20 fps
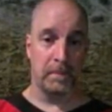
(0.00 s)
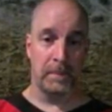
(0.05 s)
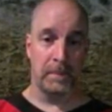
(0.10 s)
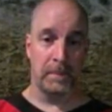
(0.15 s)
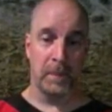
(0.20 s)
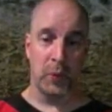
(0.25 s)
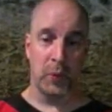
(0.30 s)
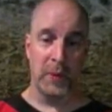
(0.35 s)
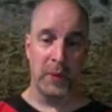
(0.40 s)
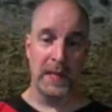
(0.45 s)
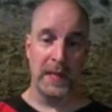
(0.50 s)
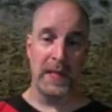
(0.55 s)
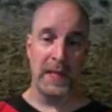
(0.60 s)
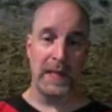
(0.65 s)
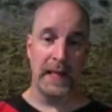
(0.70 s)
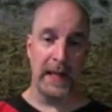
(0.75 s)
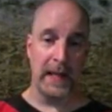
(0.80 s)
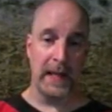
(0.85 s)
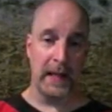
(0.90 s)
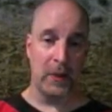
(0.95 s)

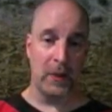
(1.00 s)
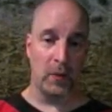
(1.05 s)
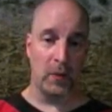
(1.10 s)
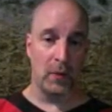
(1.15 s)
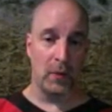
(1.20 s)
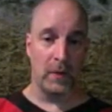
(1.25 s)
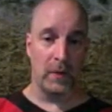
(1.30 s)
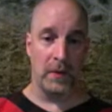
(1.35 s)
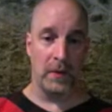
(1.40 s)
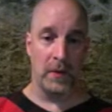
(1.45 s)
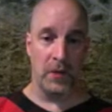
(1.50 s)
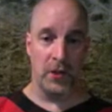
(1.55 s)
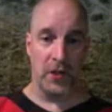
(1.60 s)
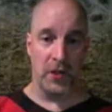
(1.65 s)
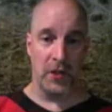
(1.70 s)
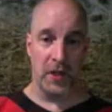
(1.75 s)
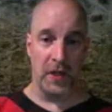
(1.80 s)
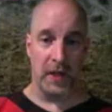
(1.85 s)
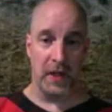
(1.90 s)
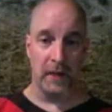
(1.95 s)
green and
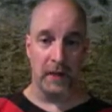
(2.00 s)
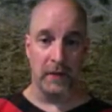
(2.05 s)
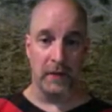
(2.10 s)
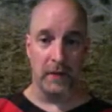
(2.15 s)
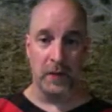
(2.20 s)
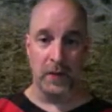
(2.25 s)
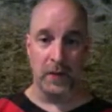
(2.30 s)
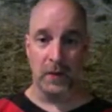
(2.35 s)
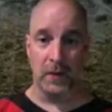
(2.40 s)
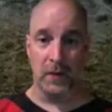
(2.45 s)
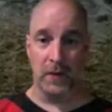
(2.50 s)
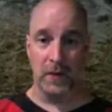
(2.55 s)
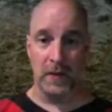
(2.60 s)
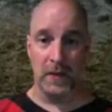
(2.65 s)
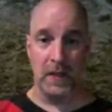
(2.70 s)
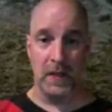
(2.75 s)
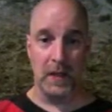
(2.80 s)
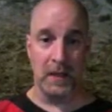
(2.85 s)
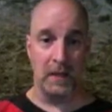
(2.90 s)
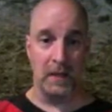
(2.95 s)
orange, and if we go
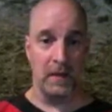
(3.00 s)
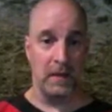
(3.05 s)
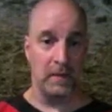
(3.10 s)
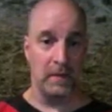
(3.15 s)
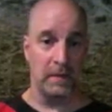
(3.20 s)
in,